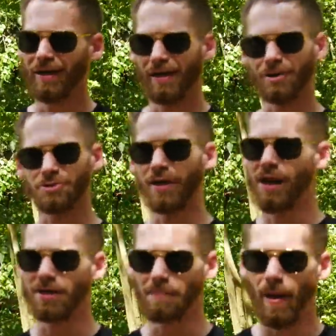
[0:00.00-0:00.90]
There's a lot
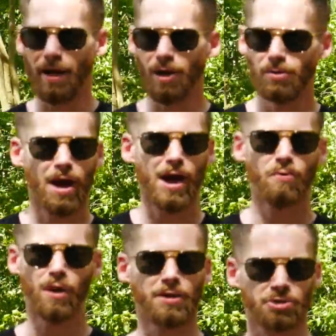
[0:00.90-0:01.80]
of debate online
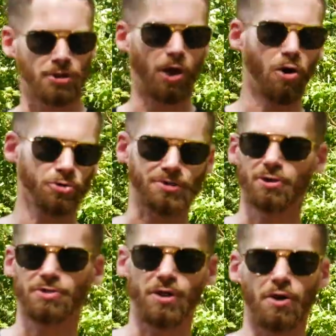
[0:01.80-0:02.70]
whether it's the
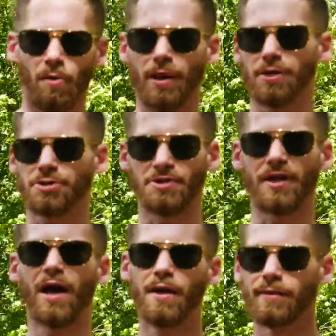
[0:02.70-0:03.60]
holsters or whether it's the
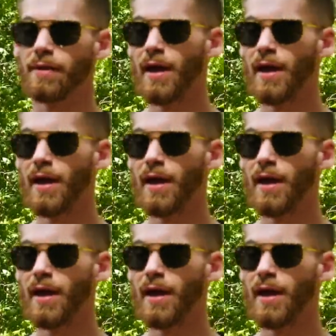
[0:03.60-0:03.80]
gun.